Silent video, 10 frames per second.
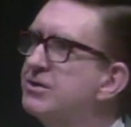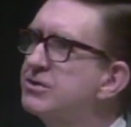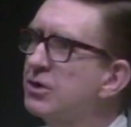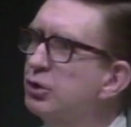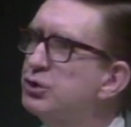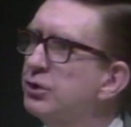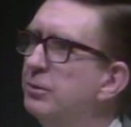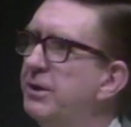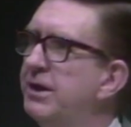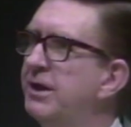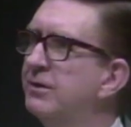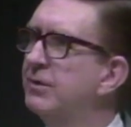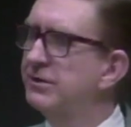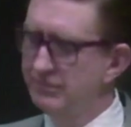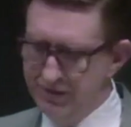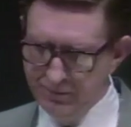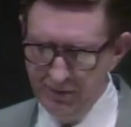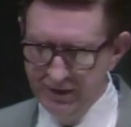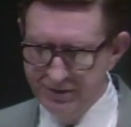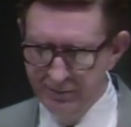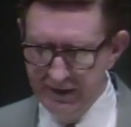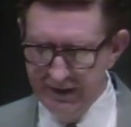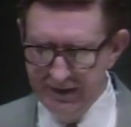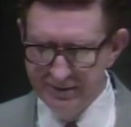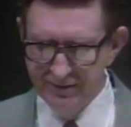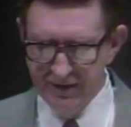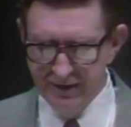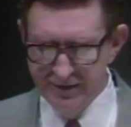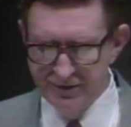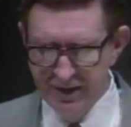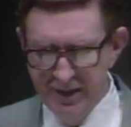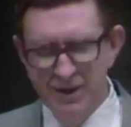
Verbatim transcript: social being with responsibility to others.